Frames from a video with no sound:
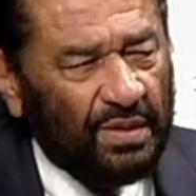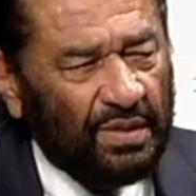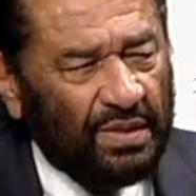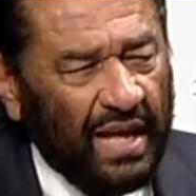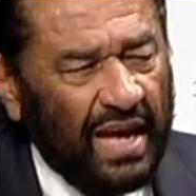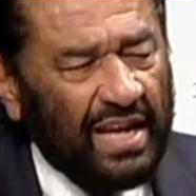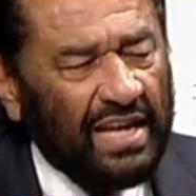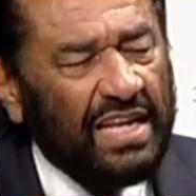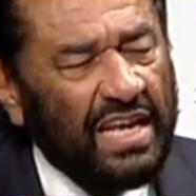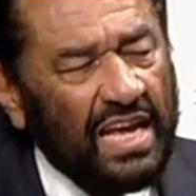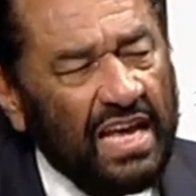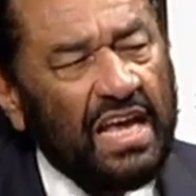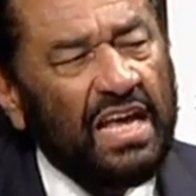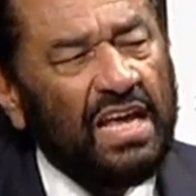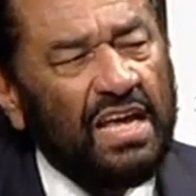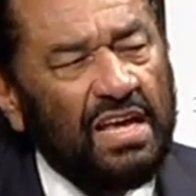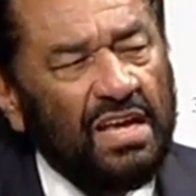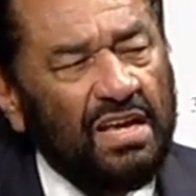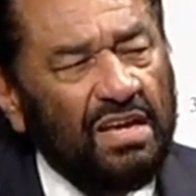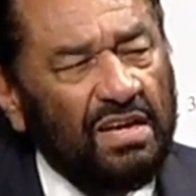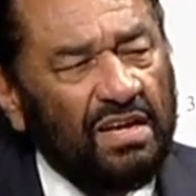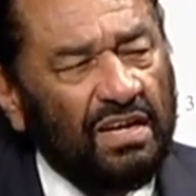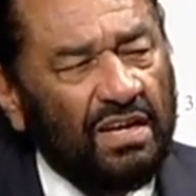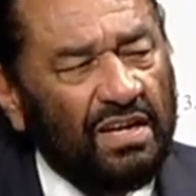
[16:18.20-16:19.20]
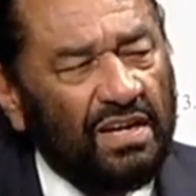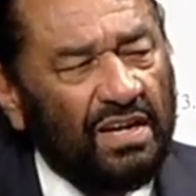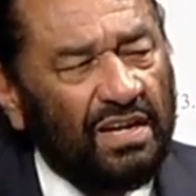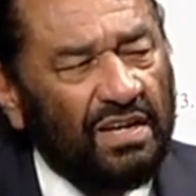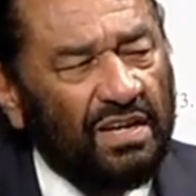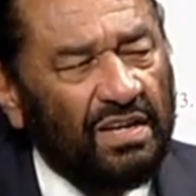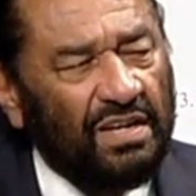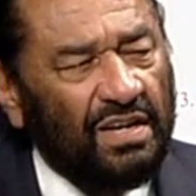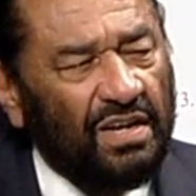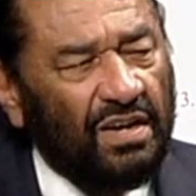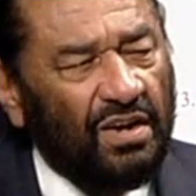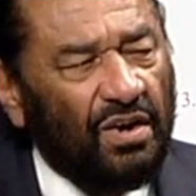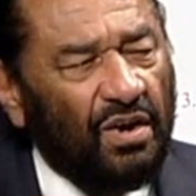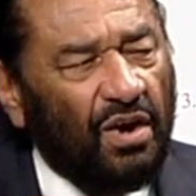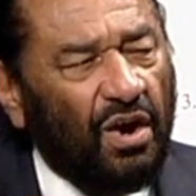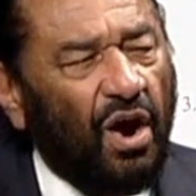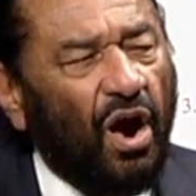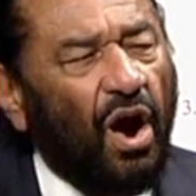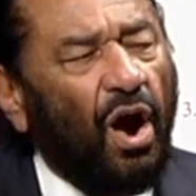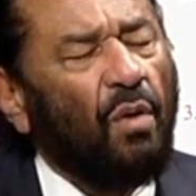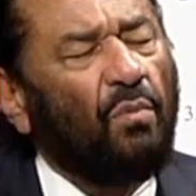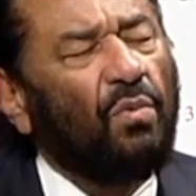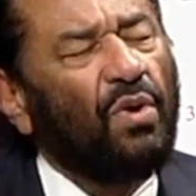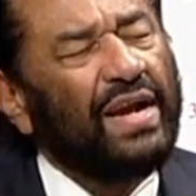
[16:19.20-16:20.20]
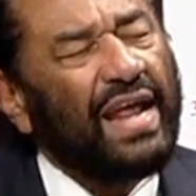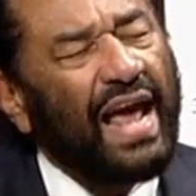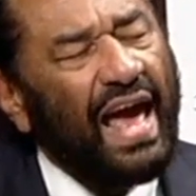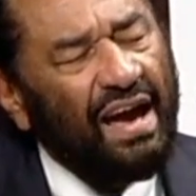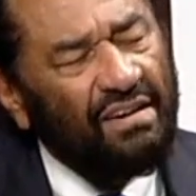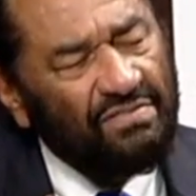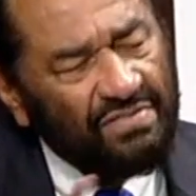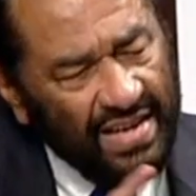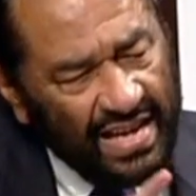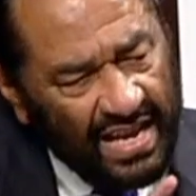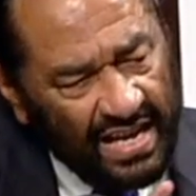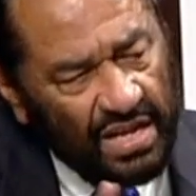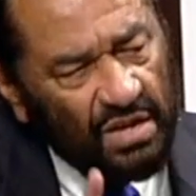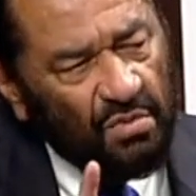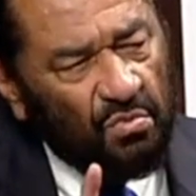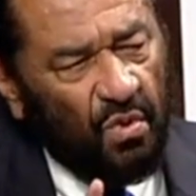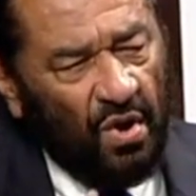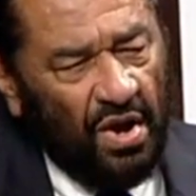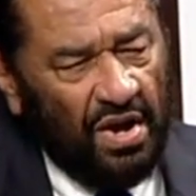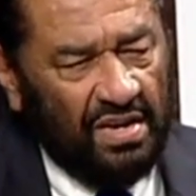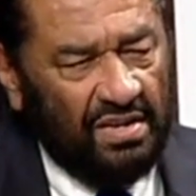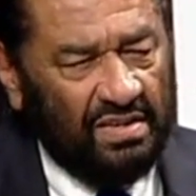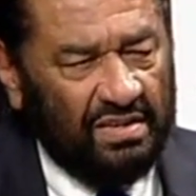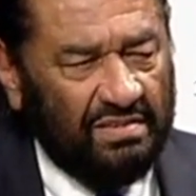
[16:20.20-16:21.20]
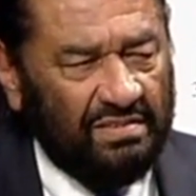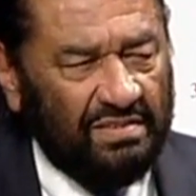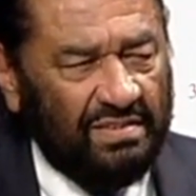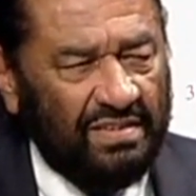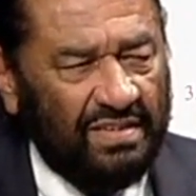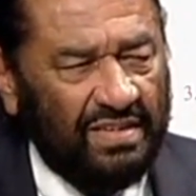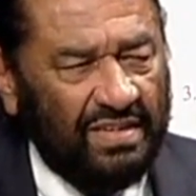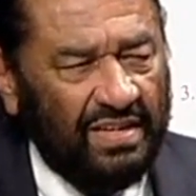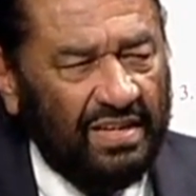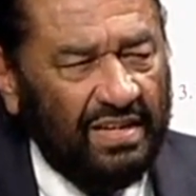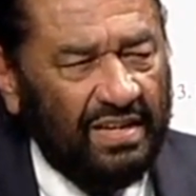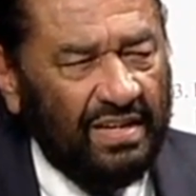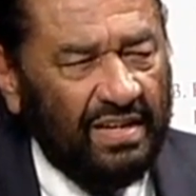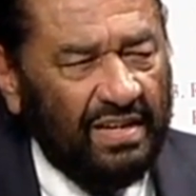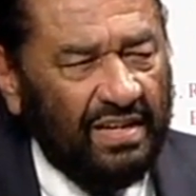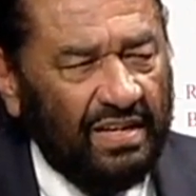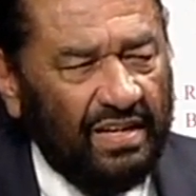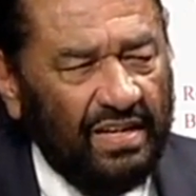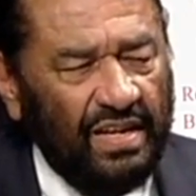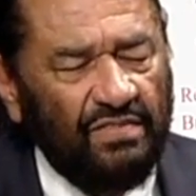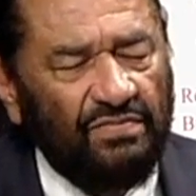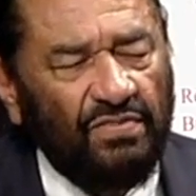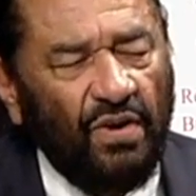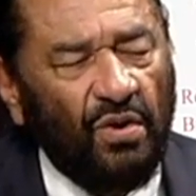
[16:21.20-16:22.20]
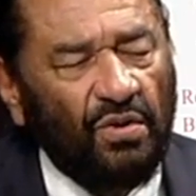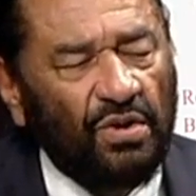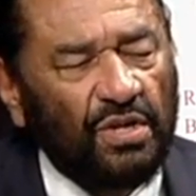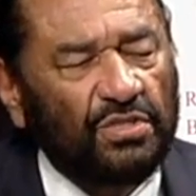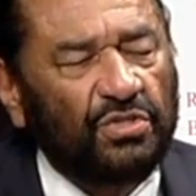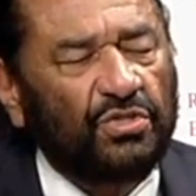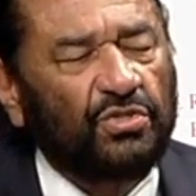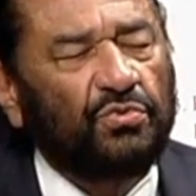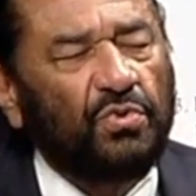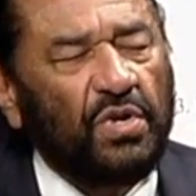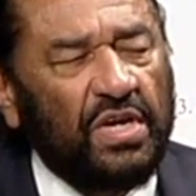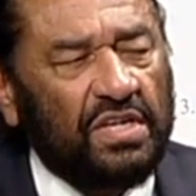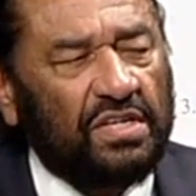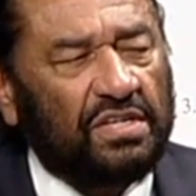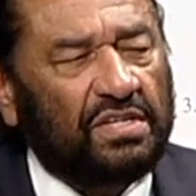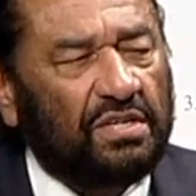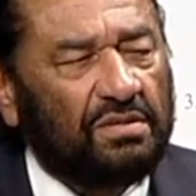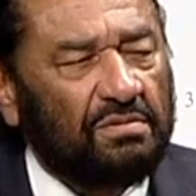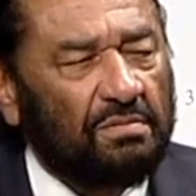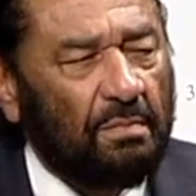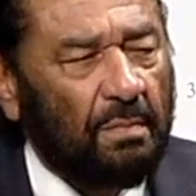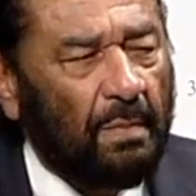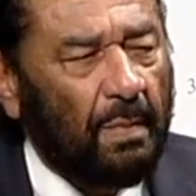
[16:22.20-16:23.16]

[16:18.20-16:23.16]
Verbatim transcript: that he or would have anyone live on a street